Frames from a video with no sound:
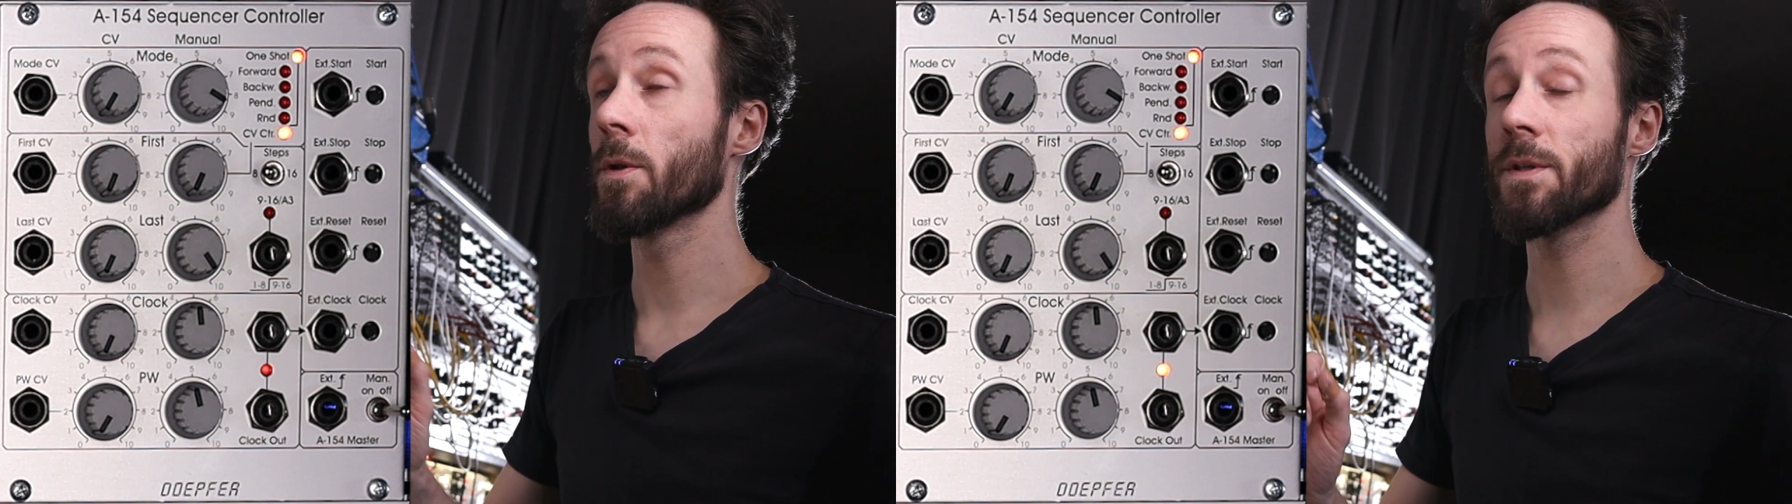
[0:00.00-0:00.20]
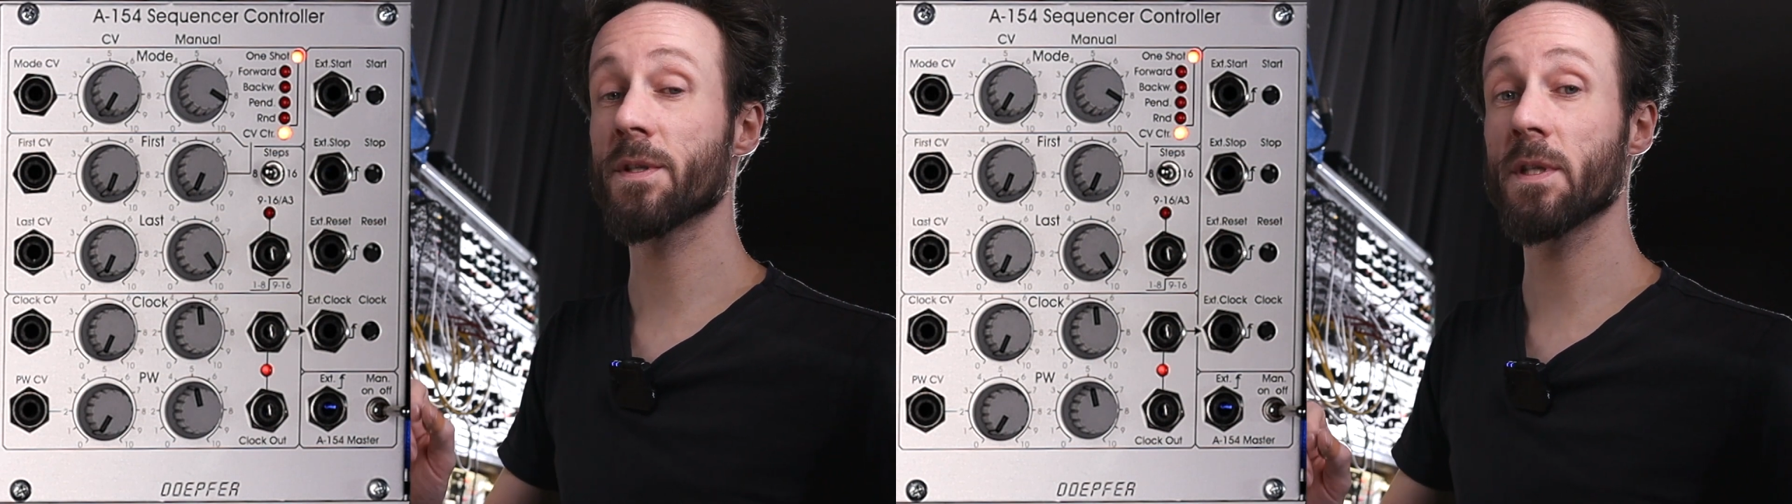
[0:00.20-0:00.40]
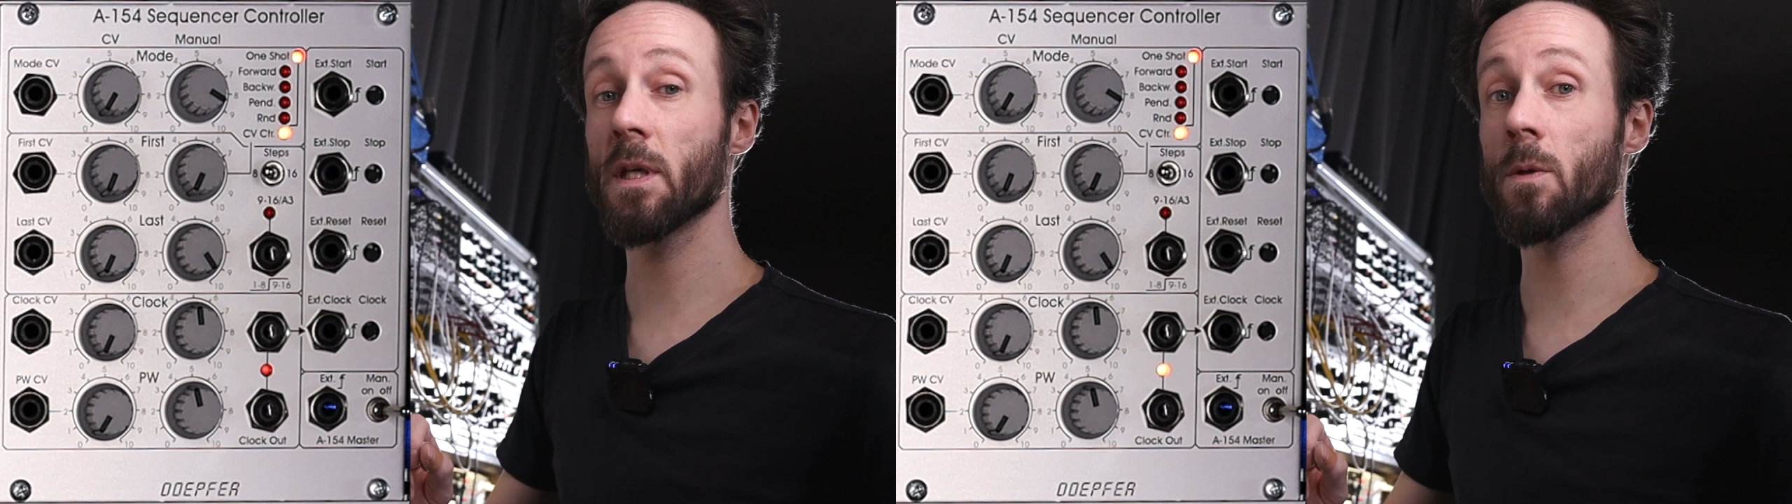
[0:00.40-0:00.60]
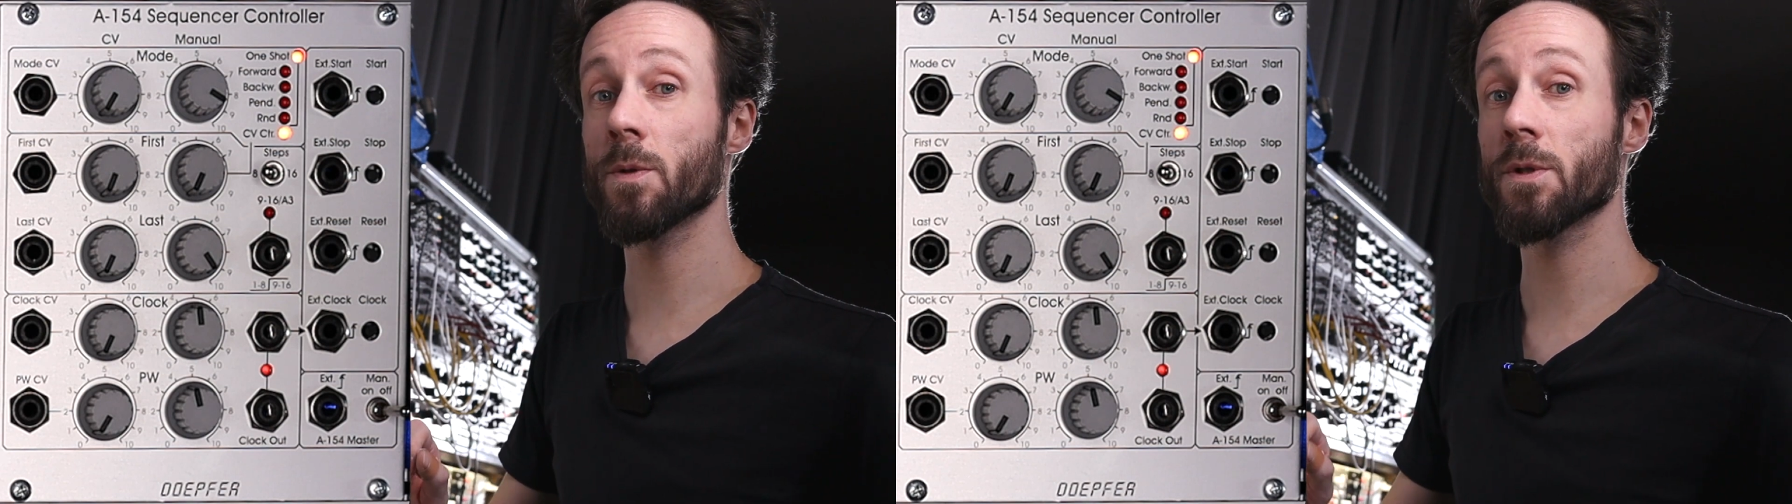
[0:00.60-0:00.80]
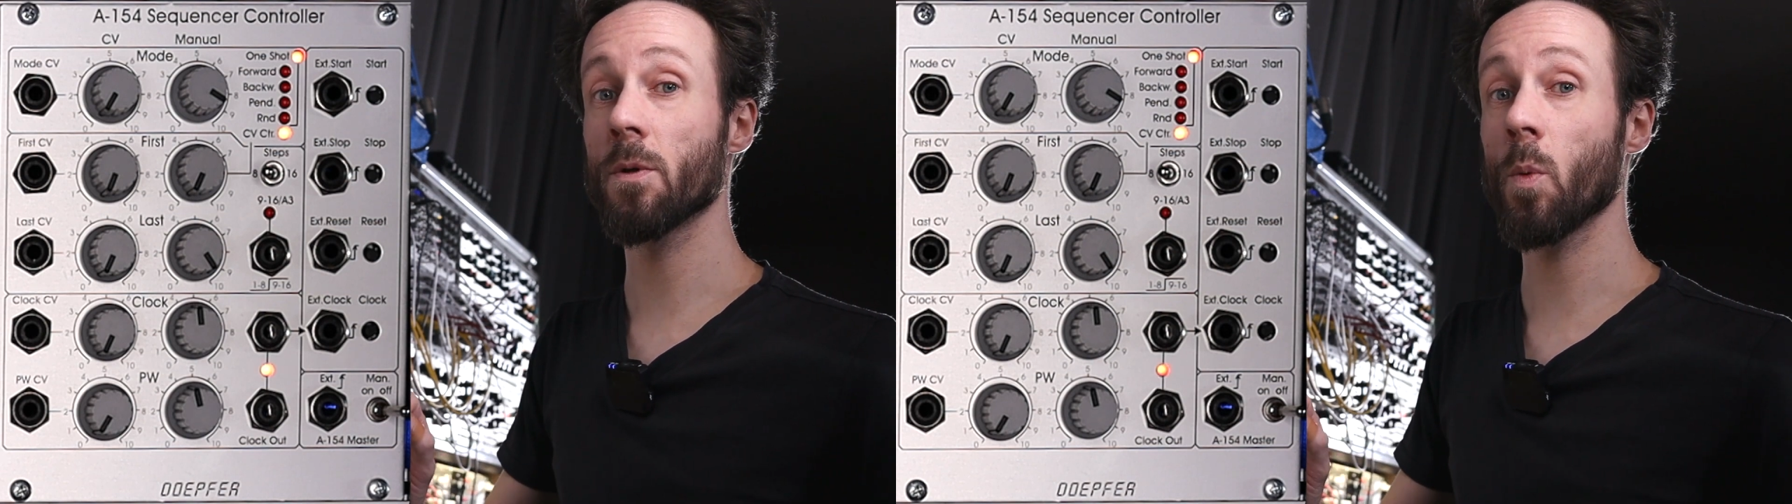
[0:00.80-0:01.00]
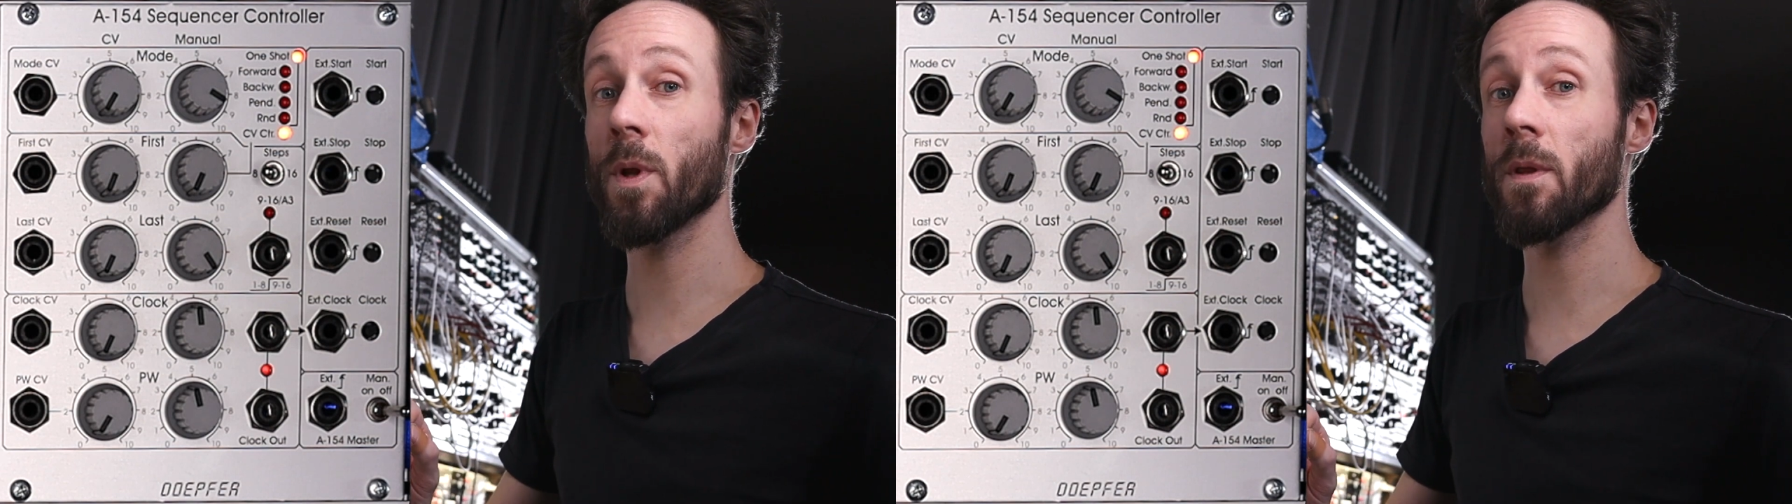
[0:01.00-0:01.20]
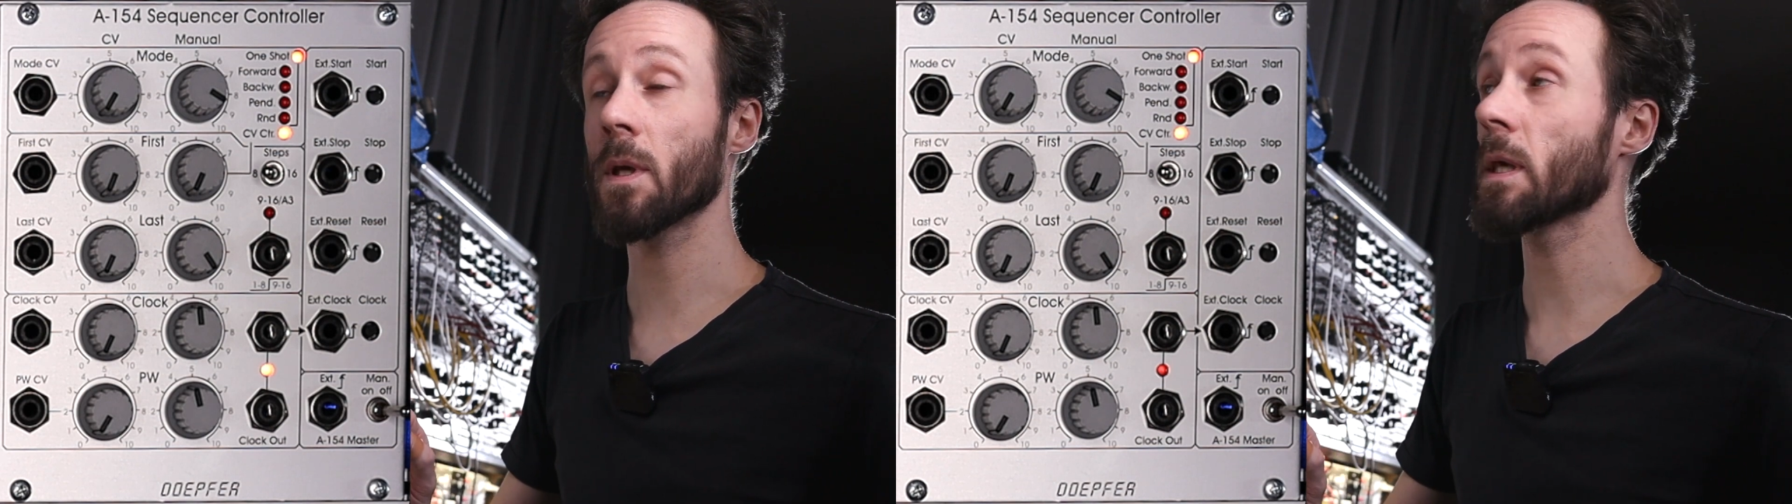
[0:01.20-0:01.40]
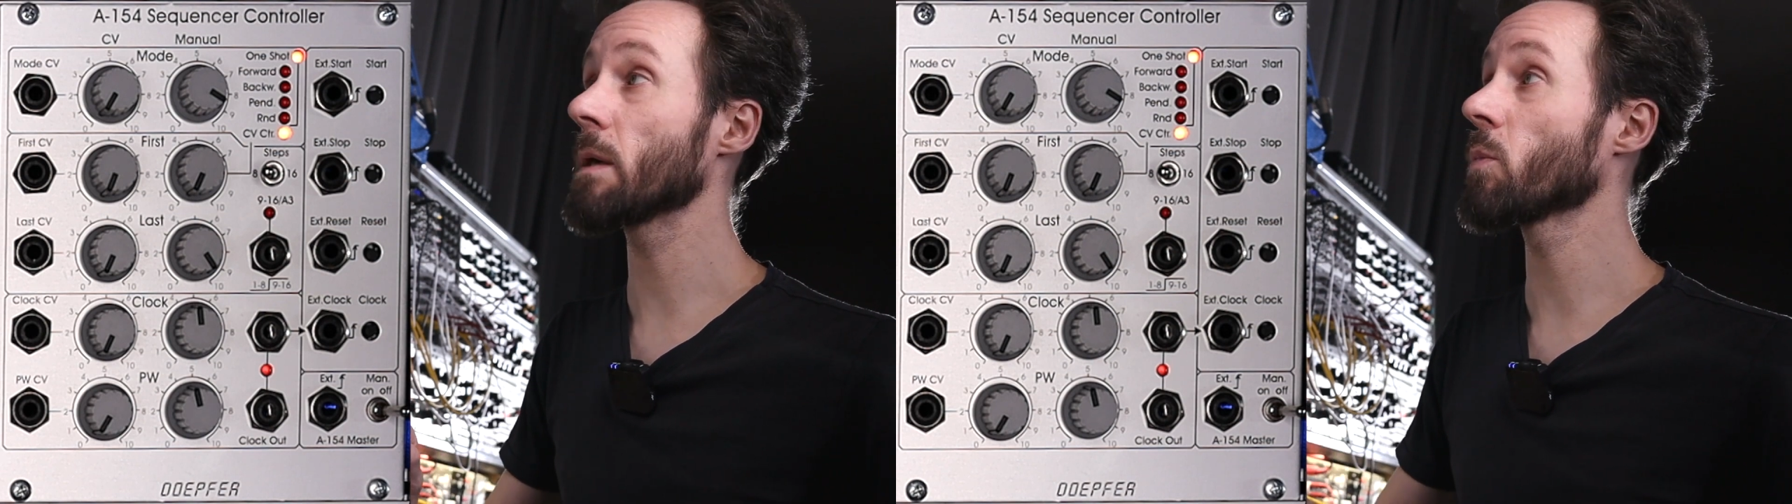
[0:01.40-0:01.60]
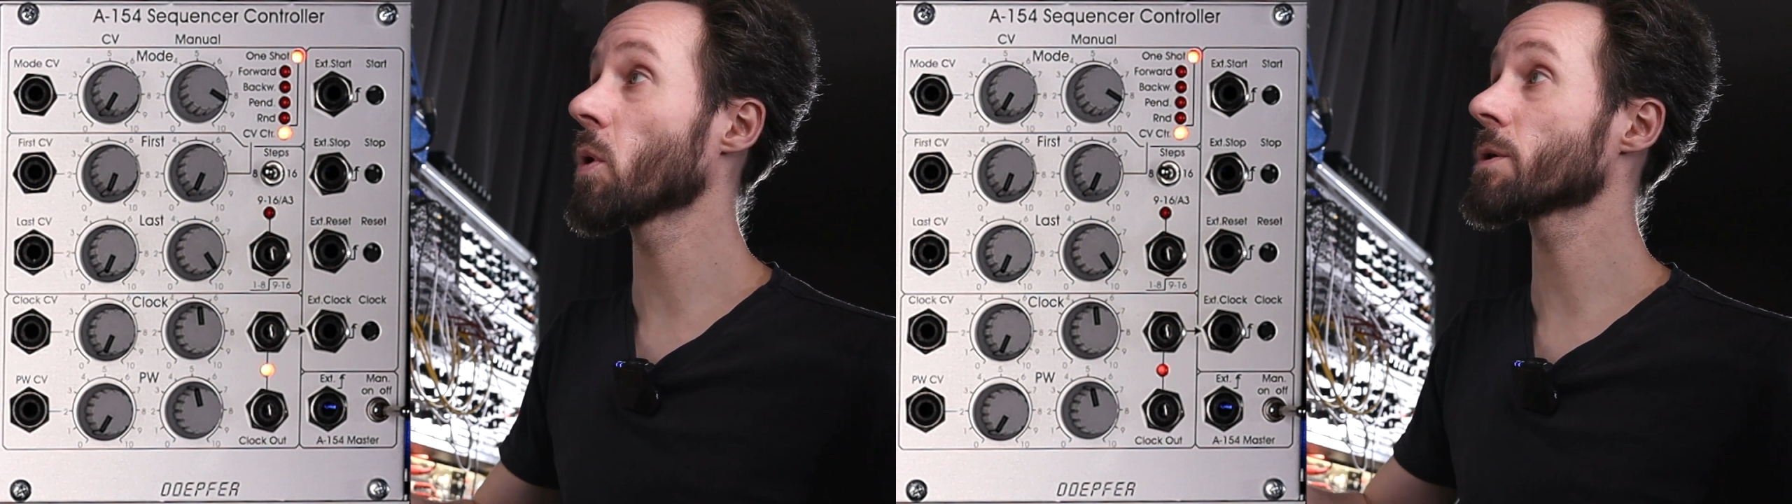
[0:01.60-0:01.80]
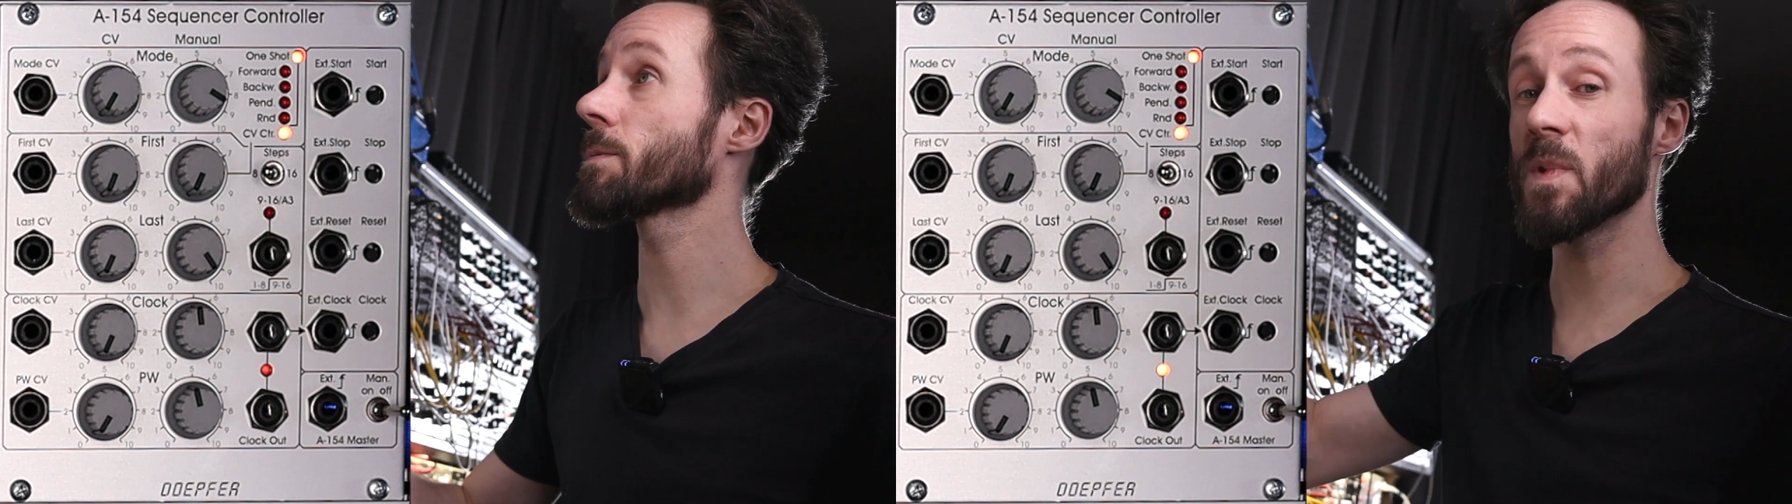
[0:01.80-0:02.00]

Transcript: the sequence with the keyboard.